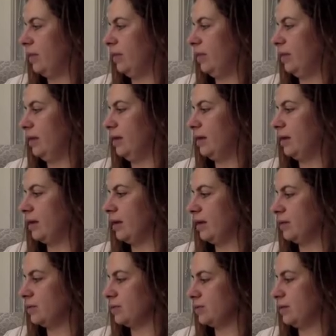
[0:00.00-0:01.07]
the
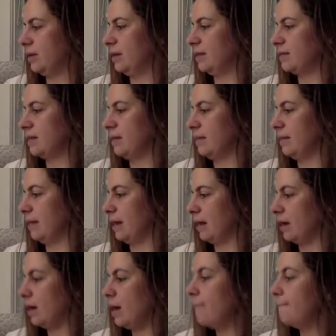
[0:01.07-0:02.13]
cancer screenings came back
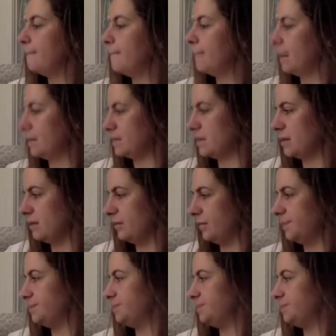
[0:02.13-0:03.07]
positive.